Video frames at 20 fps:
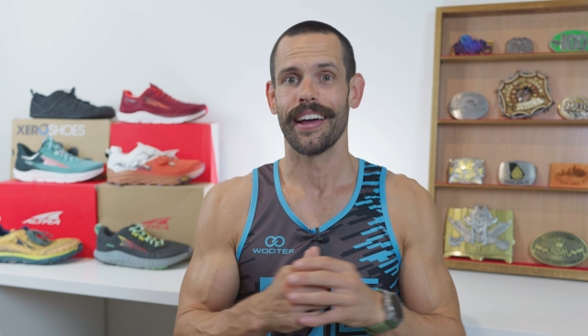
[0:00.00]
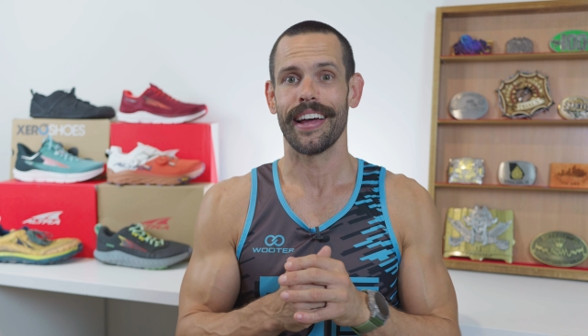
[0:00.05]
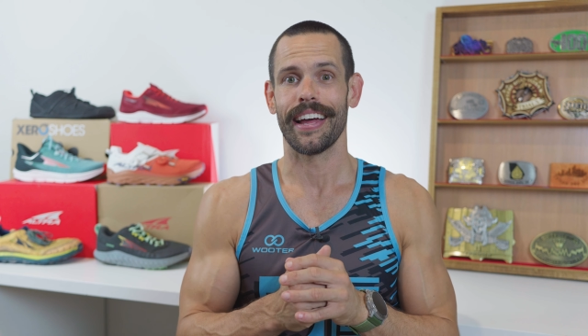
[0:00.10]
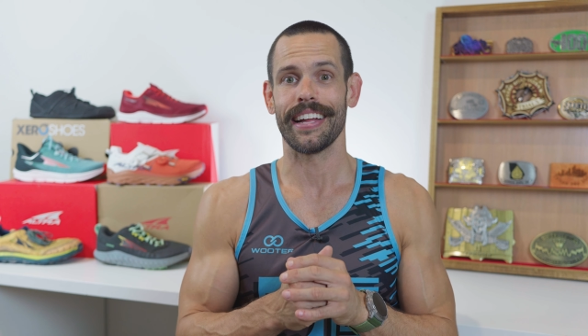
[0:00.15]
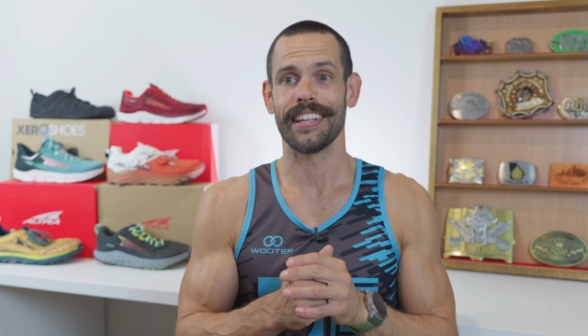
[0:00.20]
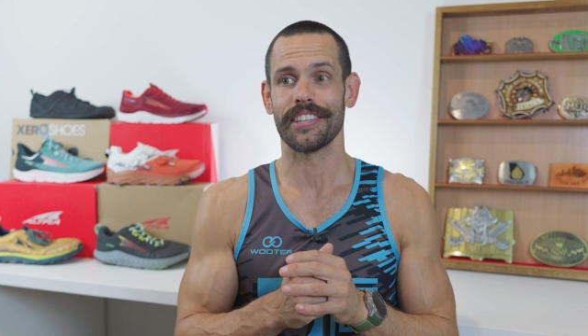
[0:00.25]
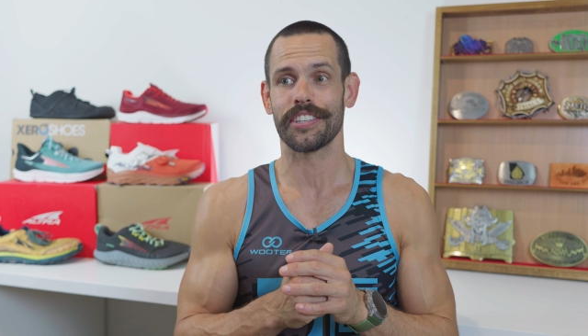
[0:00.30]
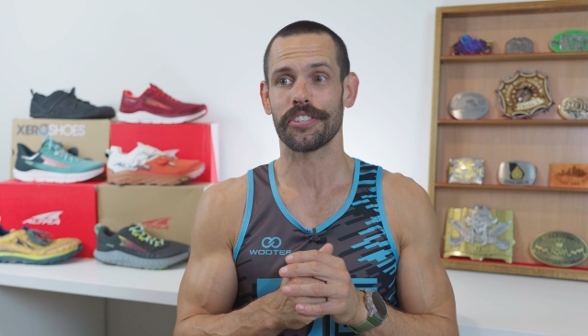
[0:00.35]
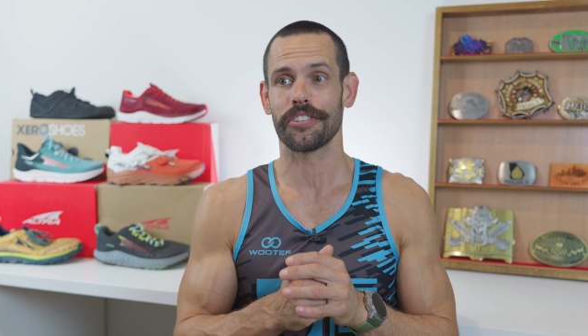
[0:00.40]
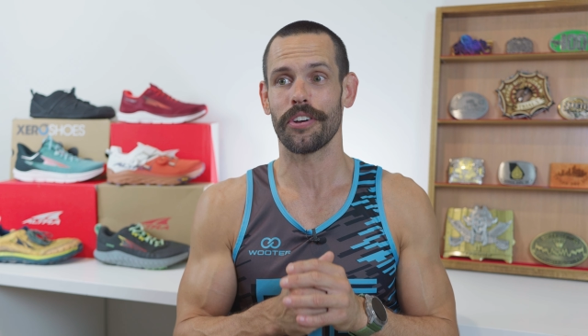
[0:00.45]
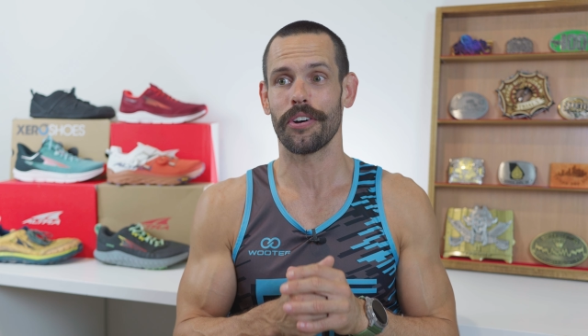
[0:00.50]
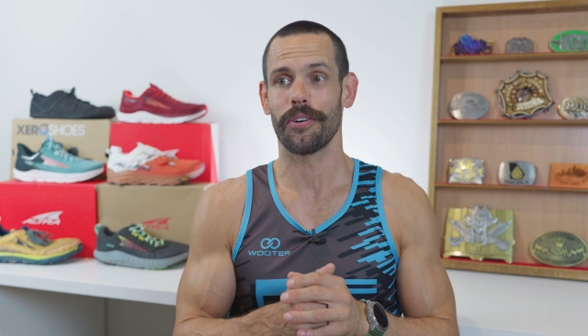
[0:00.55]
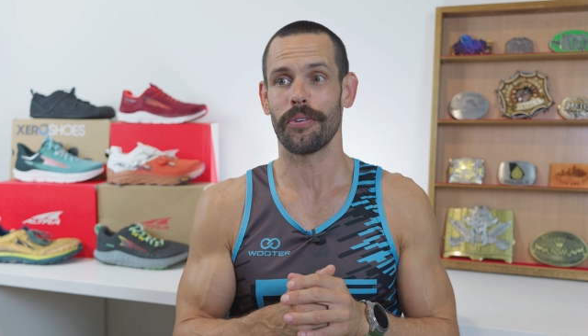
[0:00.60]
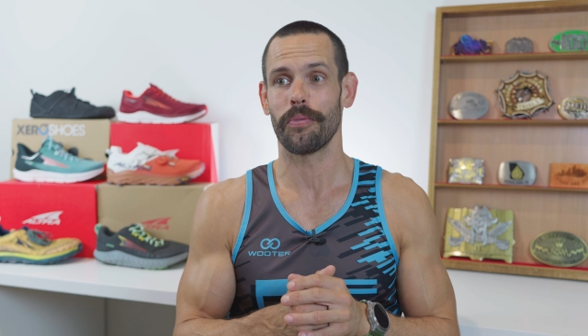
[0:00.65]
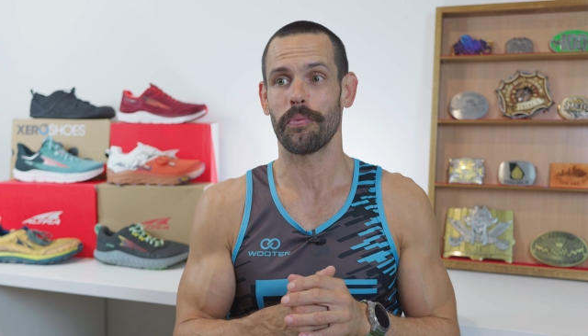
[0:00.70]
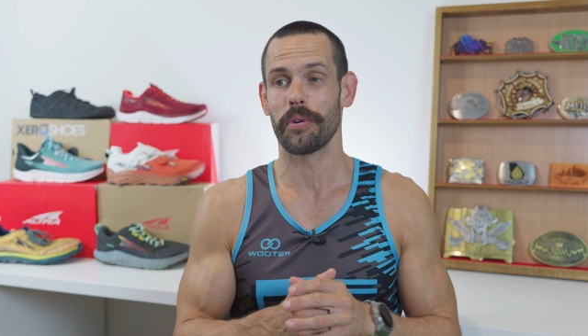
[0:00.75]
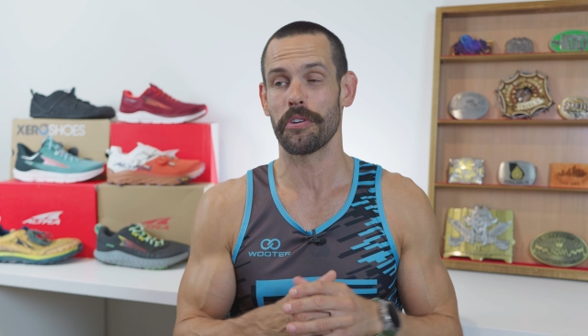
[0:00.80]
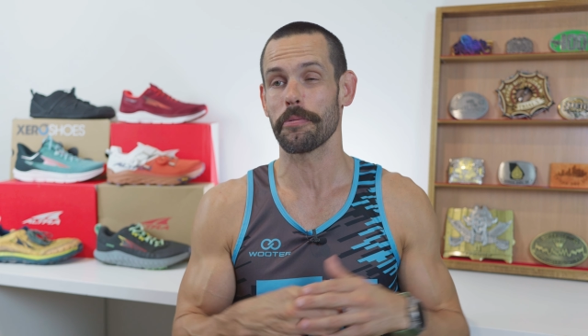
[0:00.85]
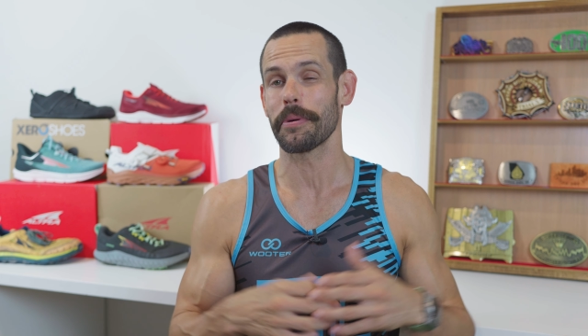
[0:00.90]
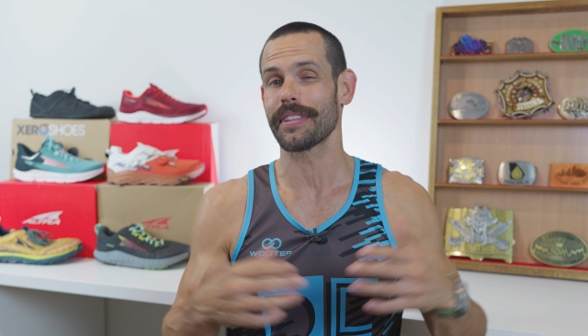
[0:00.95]
and so
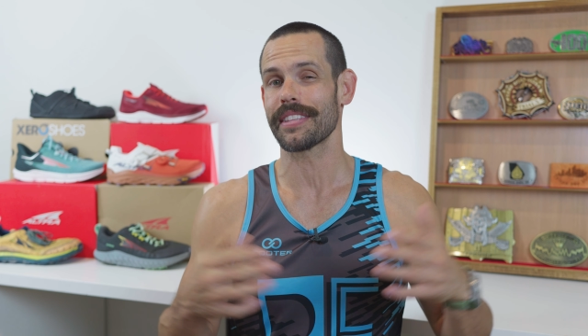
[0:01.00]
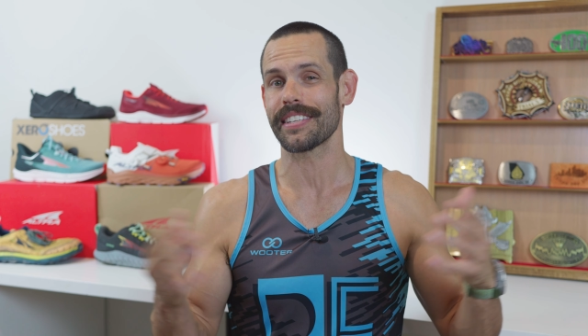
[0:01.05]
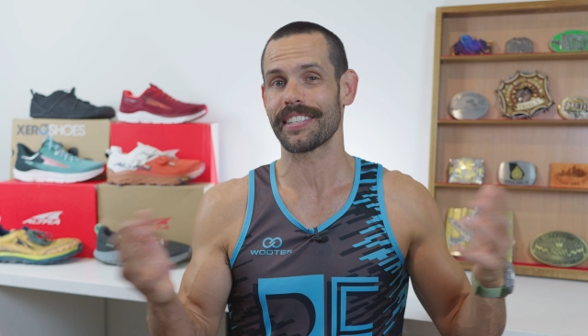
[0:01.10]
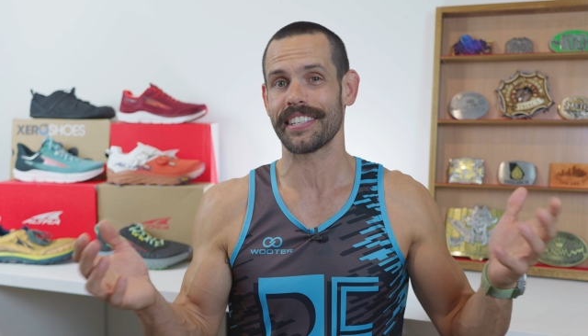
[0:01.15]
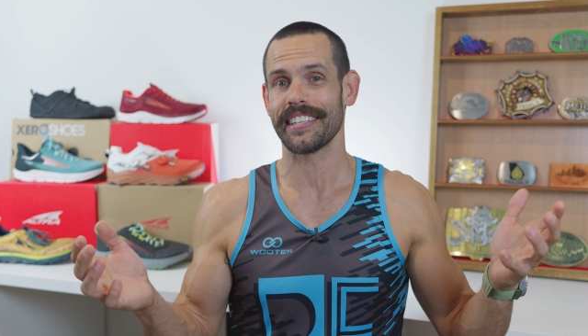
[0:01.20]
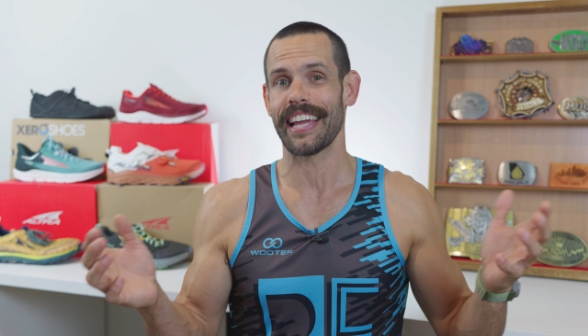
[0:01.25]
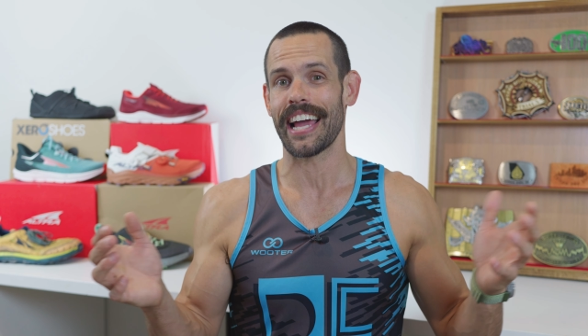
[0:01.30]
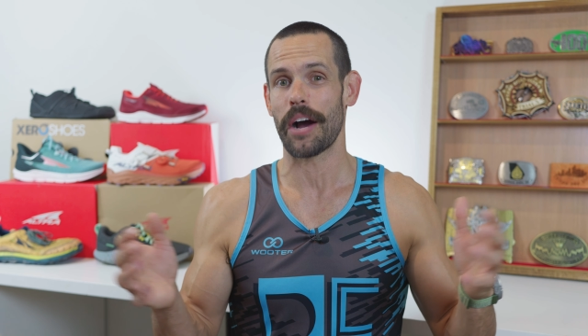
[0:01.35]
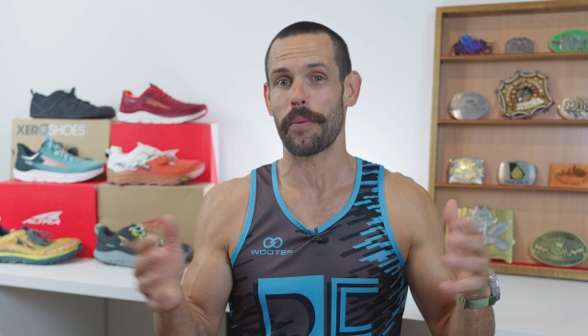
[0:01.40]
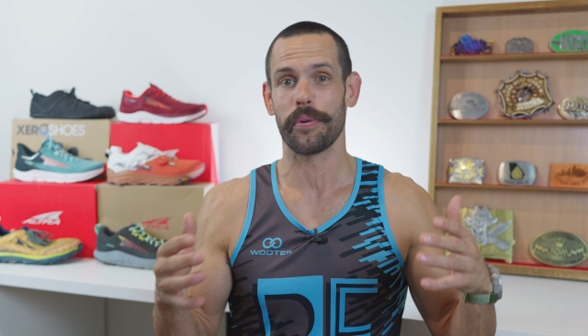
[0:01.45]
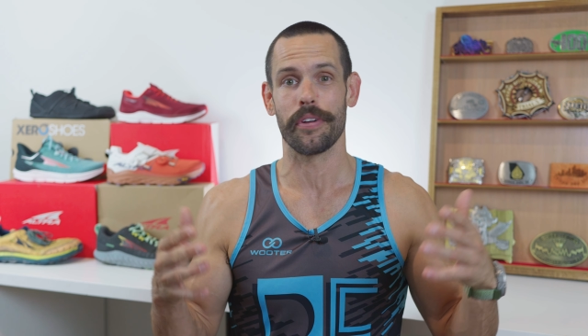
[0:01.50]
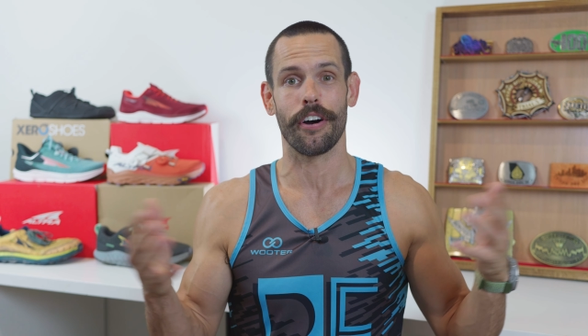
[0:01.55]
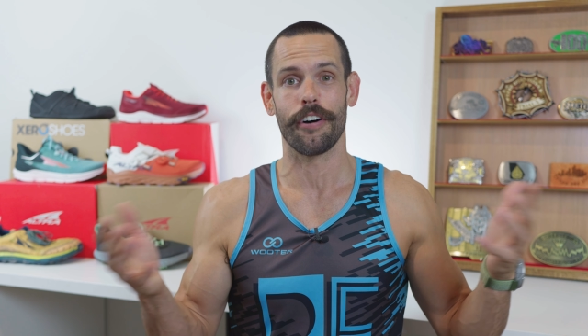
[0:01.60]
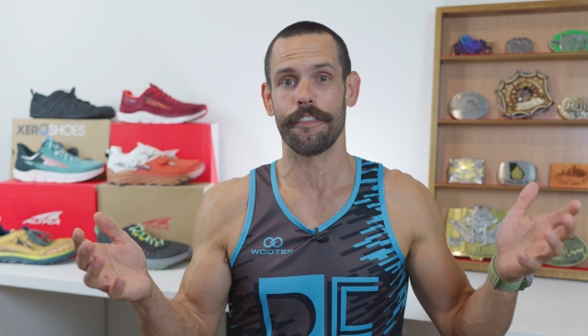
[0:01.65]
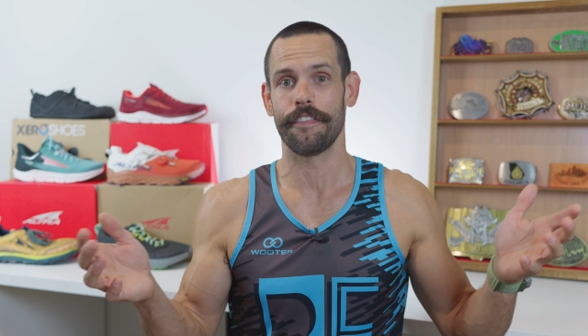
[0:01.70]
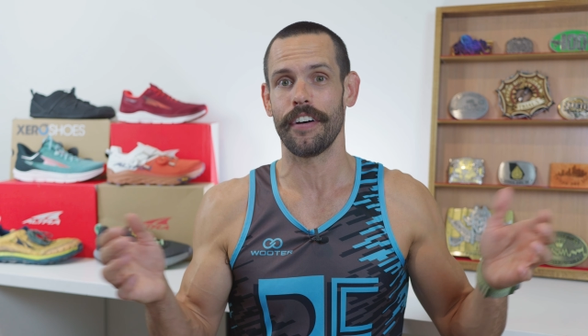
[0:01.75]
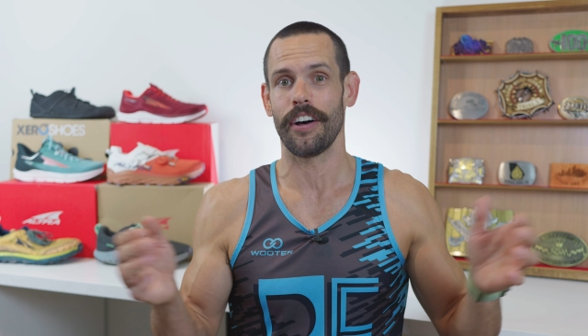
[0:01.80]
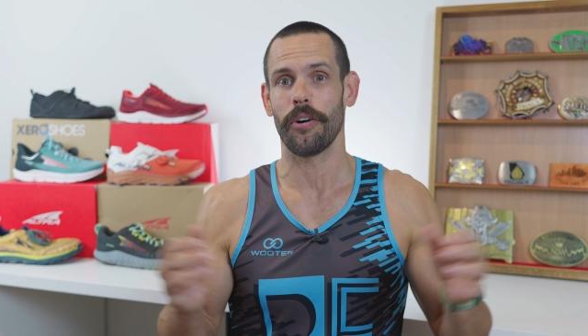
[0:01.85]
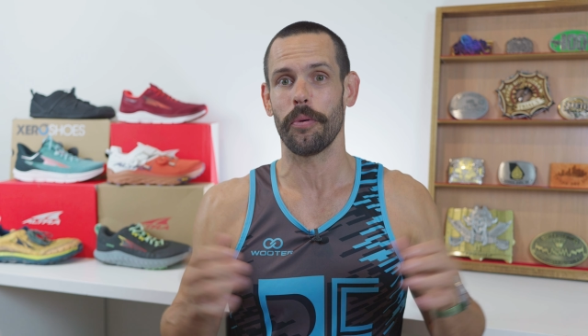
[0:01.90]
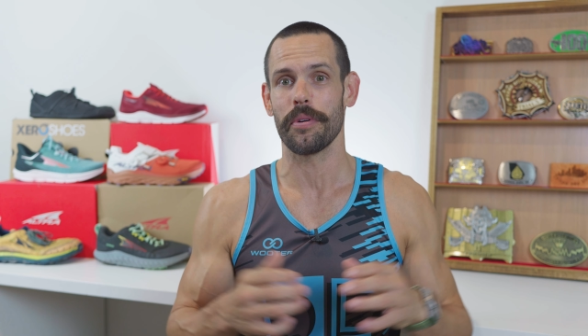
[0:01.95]
we were about to see how we all
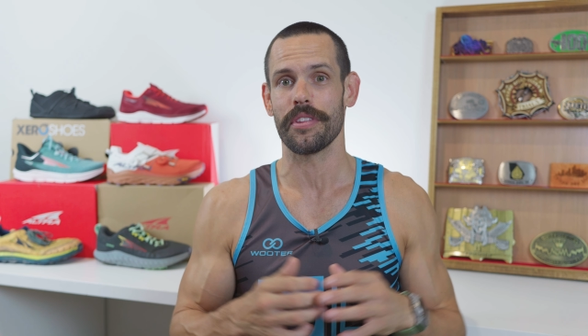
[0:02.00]
felt